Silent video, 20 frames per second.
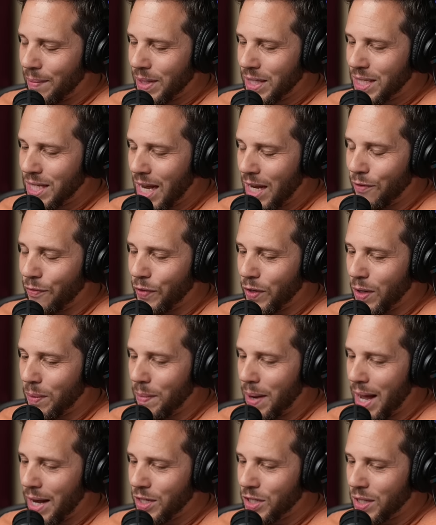I'm excited for
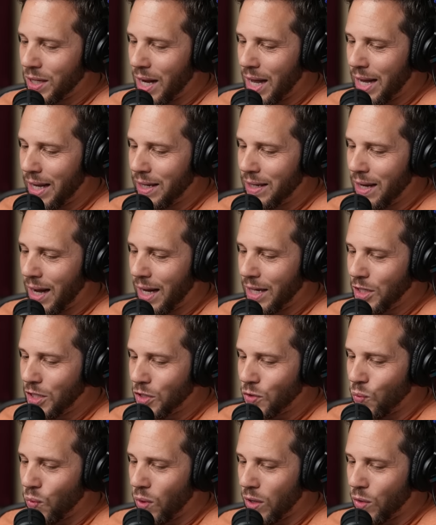your match tonight. I
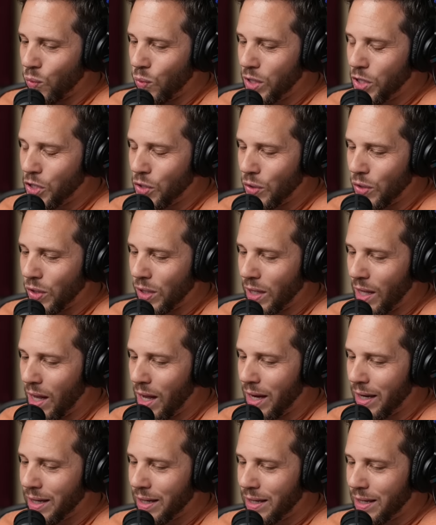just want to wish you good
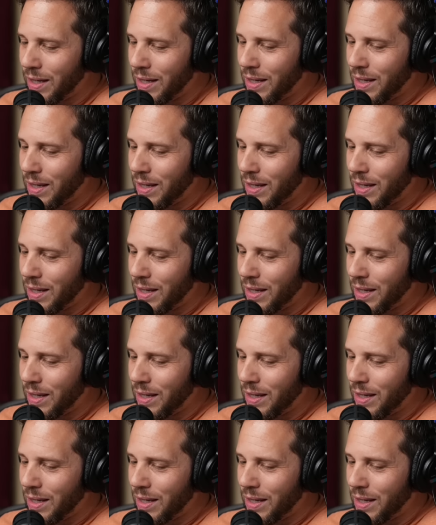luck.